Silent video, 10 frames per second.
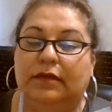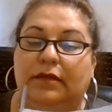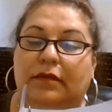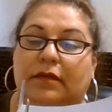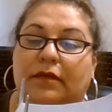
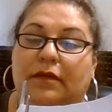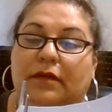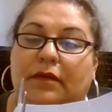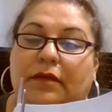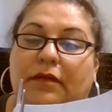
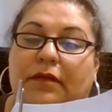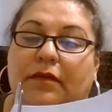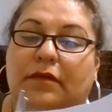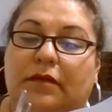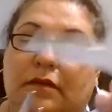
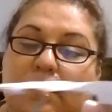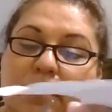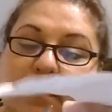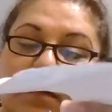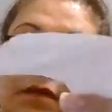(silence)